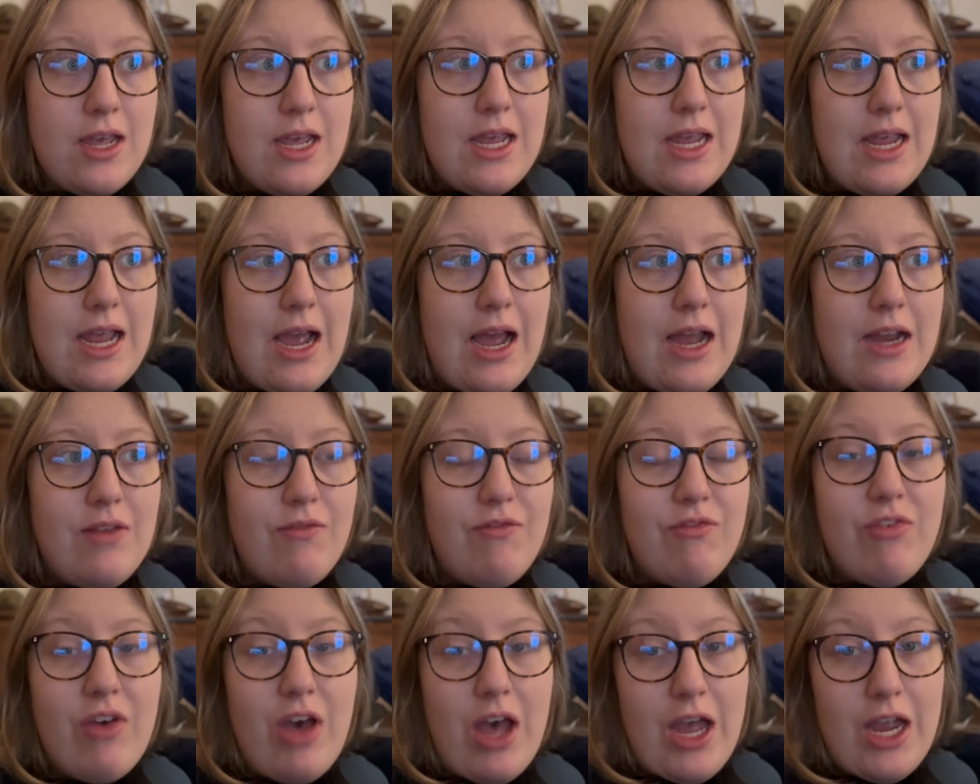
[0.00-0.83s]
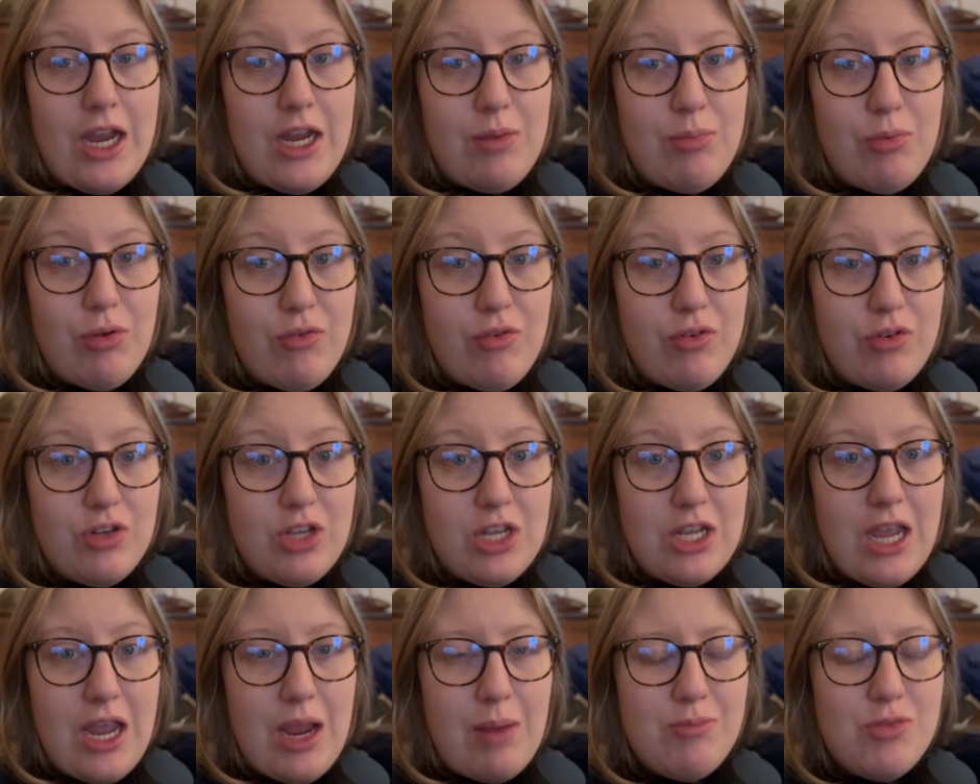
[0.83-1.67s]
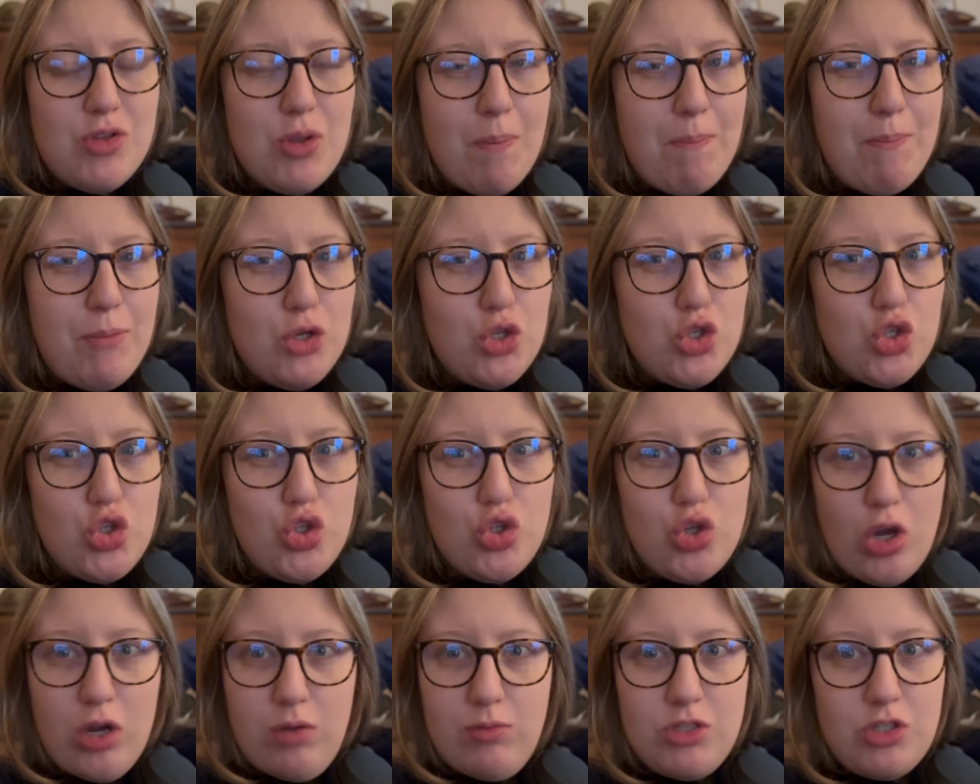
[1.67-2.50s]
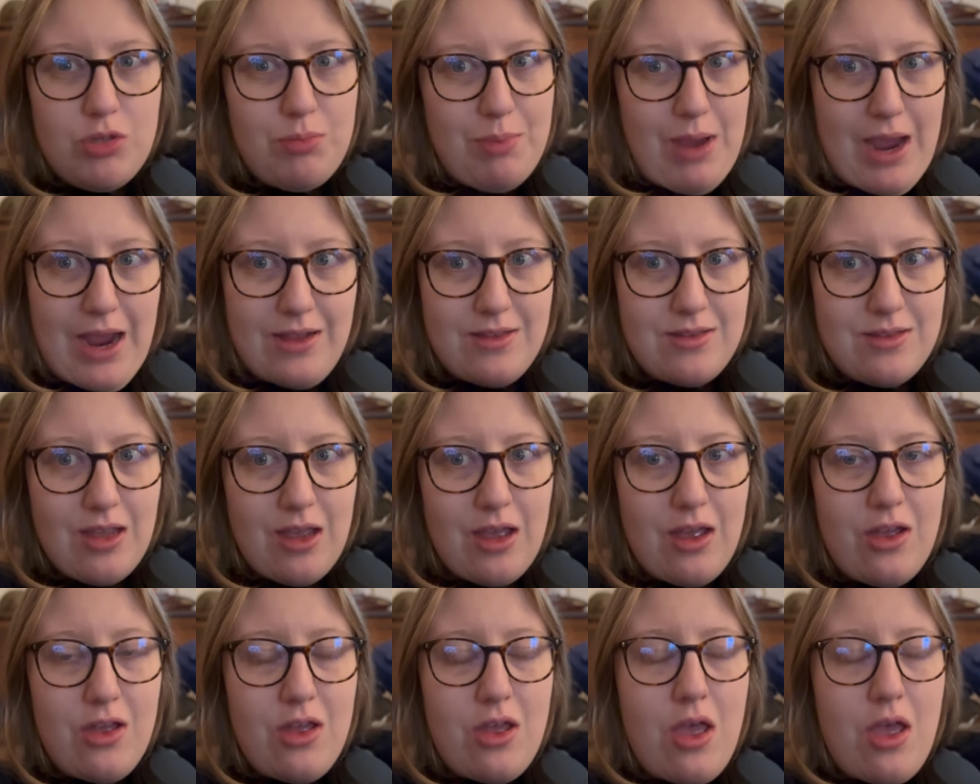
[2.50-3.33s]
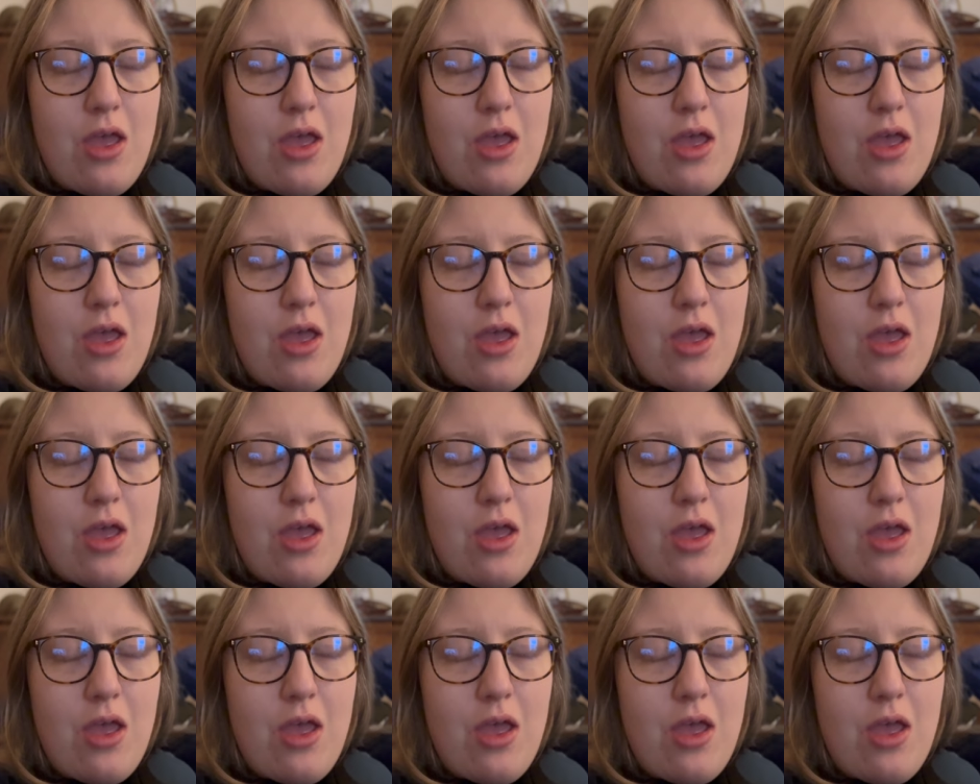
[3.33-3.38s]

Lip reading: It had a vibe of Hunger Games, but so much better.